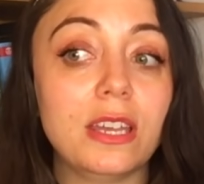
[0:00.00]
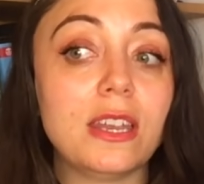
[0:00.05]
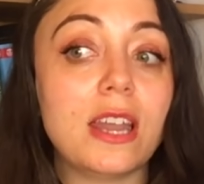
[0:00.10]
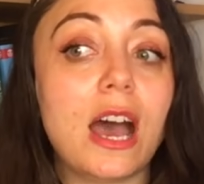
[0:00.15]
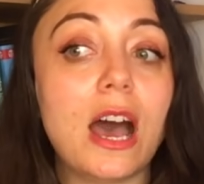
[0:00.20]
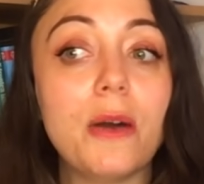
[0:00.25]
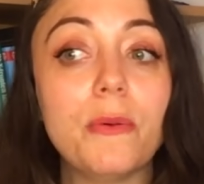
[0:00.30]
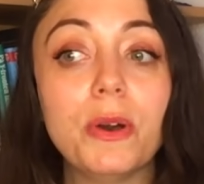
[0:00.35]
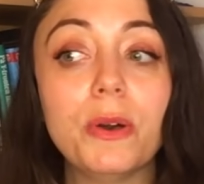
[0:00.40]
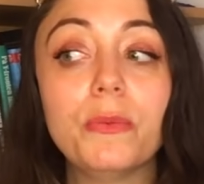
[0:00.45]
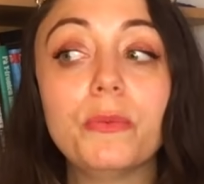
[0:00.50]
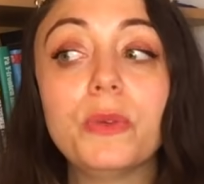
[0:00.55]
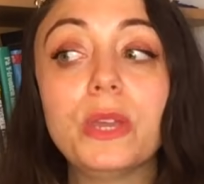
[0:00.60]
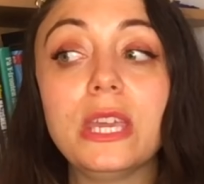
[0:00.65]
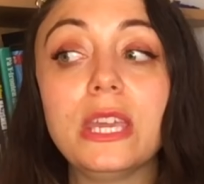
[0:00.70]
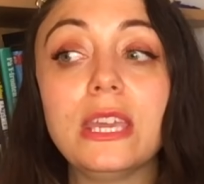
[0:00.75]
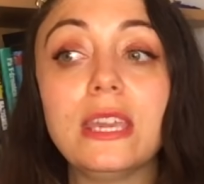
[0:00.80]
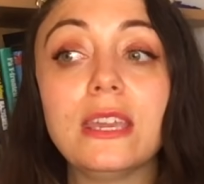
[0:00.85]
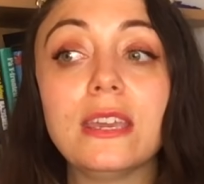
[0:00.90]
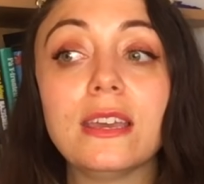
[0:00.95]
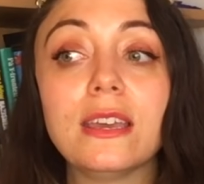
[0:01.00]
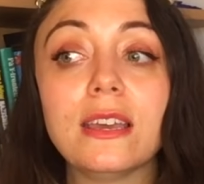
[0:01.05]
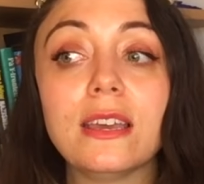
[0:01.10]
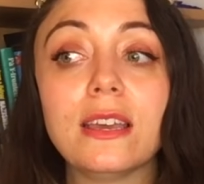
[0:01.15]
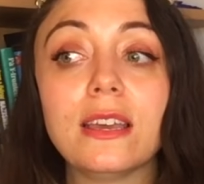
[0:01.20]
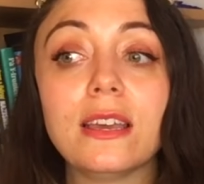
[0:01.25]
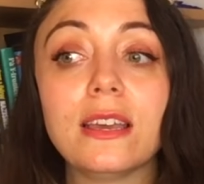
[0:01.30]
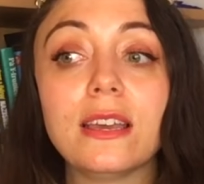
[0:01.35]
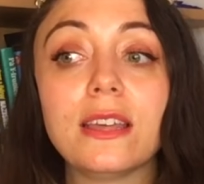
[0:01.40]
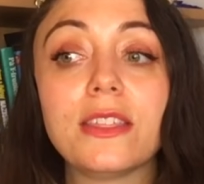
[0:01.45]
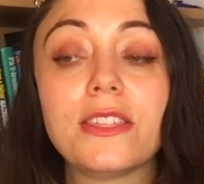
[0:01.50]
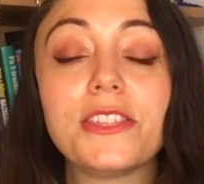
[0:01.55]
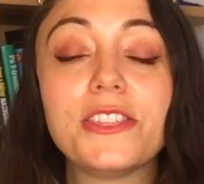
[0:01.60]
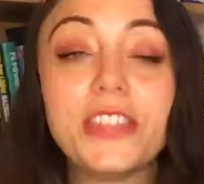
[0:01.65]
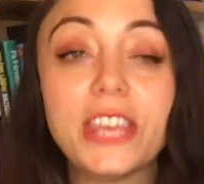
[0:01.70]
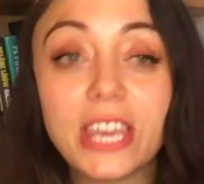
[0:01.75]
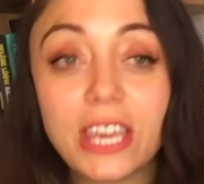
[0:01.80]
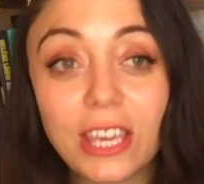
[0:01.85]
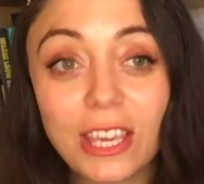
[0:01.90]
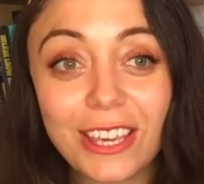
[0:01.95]
Not what we
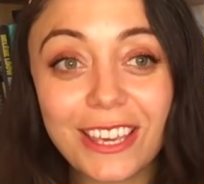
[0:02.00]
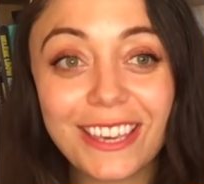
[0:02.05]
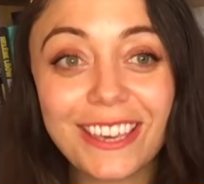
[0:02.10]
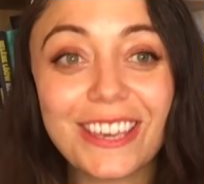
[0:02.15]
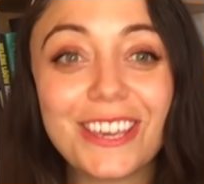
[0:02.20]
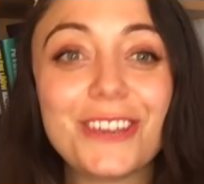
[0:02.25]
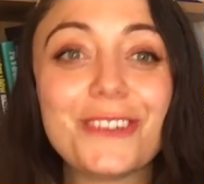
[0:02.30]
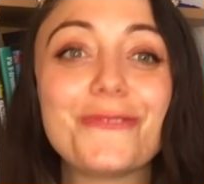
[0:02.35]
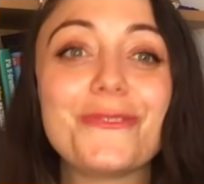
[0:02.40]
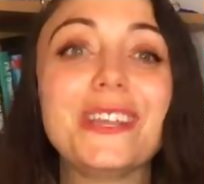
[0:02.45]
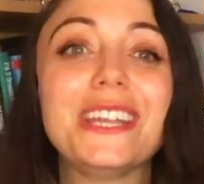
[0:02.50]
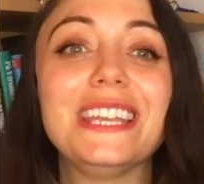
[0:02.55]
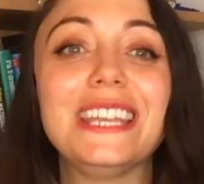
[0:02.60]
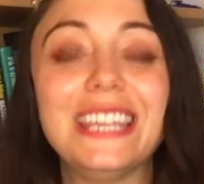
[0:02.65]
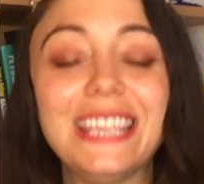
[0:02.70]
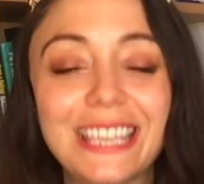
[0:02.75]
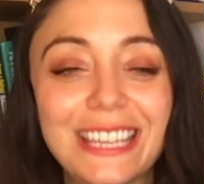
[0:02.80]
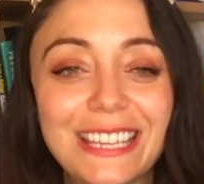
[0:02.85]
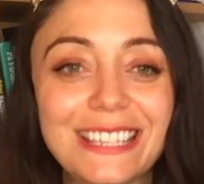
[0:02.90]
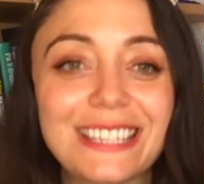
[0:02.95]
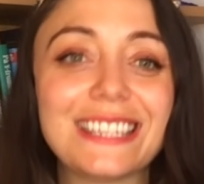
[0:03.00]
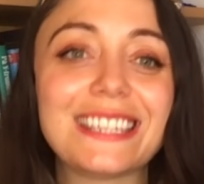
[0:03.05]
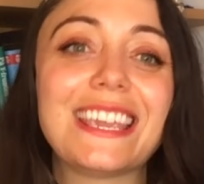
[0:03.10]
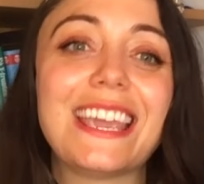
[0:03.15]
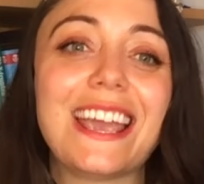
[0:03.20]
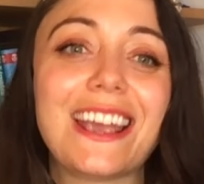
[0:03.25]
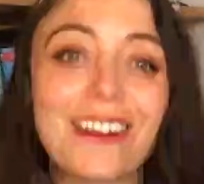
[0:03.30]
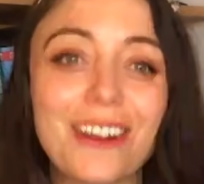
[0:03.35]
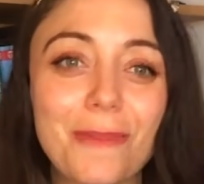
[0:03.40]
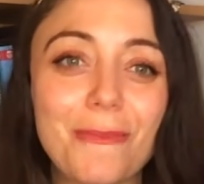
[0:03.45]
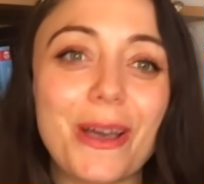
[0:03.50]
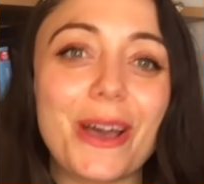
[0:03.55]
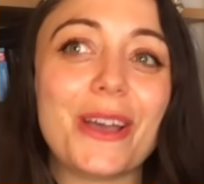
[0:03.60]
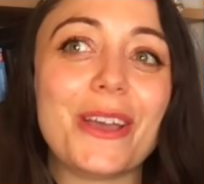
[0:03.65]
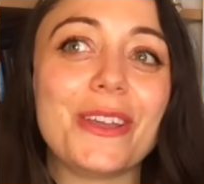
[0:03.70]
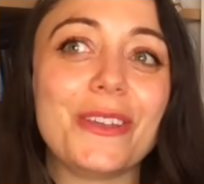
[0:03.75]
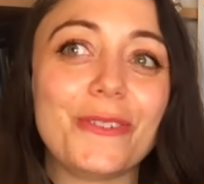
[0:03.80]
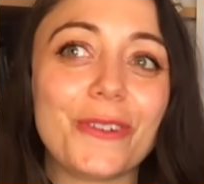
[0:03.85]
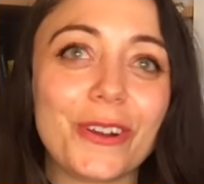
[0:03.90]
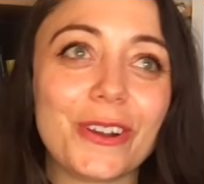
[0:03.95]
think we need to care
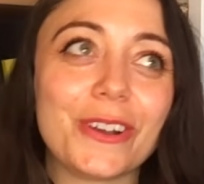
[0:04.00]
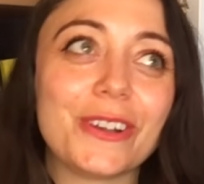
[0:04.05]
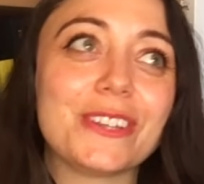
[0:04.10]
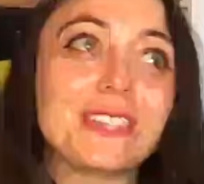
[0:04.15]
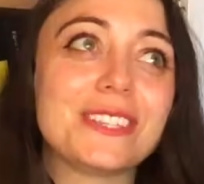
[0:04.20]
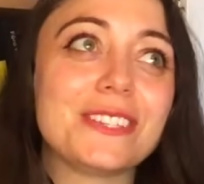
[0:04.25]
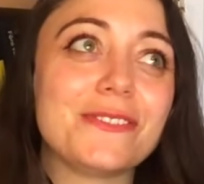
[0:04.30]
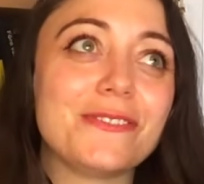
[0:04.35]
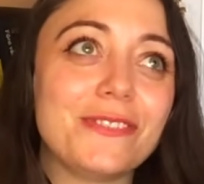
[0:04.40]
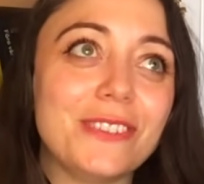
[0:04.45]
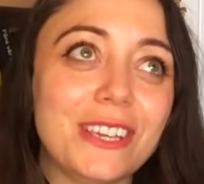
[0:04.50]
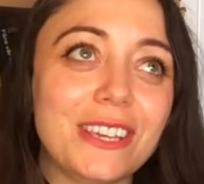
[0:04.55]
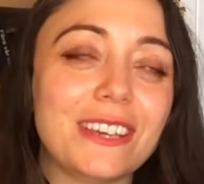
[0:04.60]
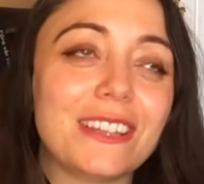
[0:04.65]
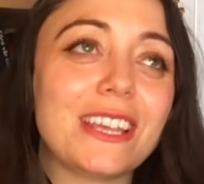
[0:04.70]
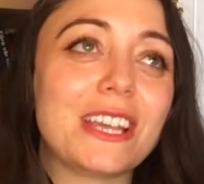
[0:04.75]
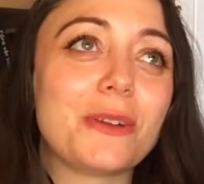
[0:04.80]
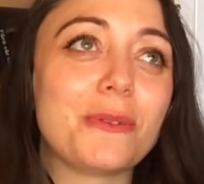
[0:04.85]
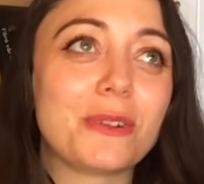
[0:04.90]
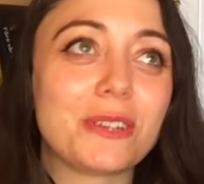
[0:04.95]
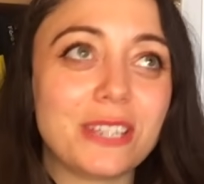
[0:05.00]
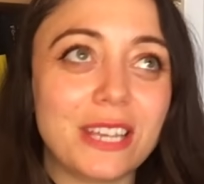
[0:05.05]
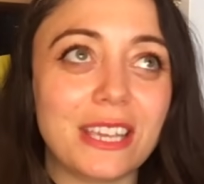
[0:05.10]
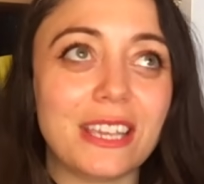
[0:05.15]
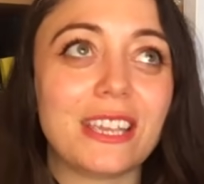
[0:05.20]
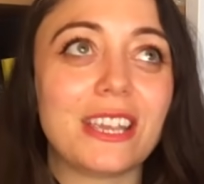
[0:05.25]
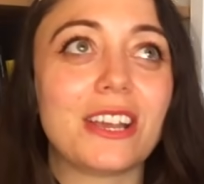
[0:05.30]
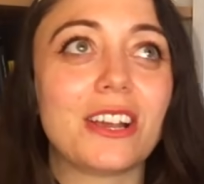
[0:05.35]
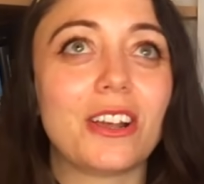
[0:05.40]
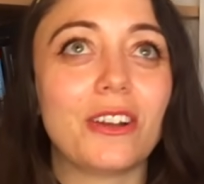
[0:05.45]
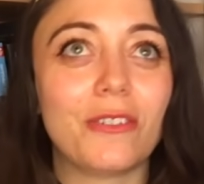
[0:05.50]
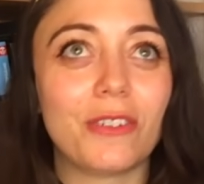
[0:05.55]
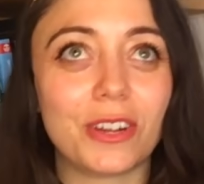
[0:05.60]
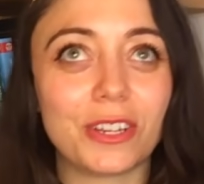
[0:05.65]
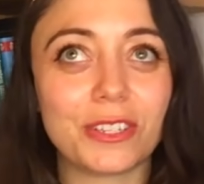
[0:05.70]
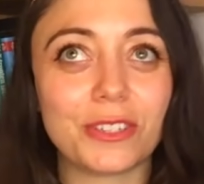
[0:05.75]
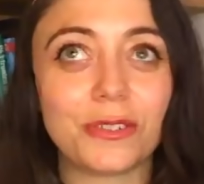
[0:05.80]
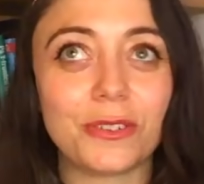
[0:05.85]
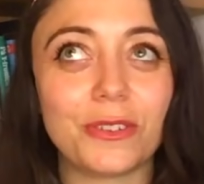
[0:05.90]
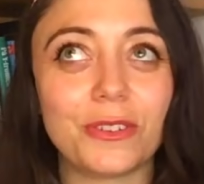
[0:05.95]
about in order to feel like we're taking care of
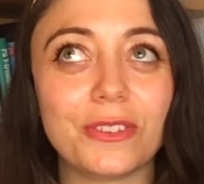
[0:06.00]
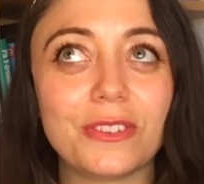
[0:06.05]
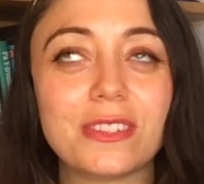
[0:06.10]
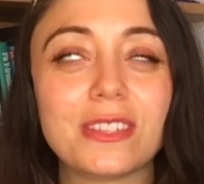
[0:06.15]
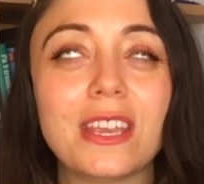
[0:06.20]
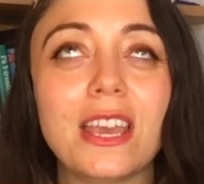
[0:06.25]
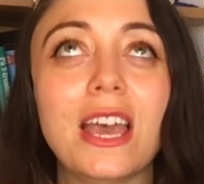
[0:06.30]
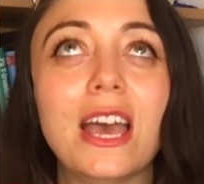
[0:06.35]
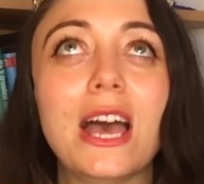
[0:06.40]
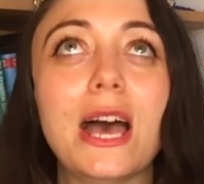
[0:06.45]
our souls,